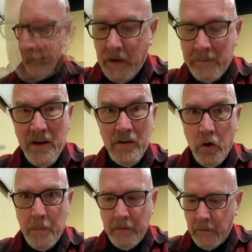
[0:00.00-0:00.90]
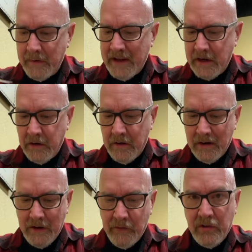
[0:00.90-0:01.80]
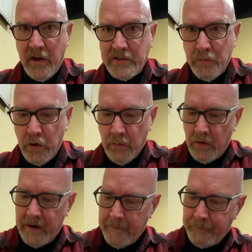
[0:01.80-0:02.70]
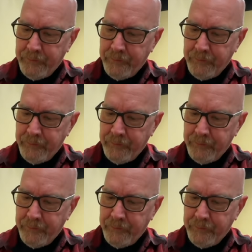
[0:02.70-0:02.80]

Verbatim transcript: I'm kind of hoping when we get here at 11 o'clock tomorrow morning,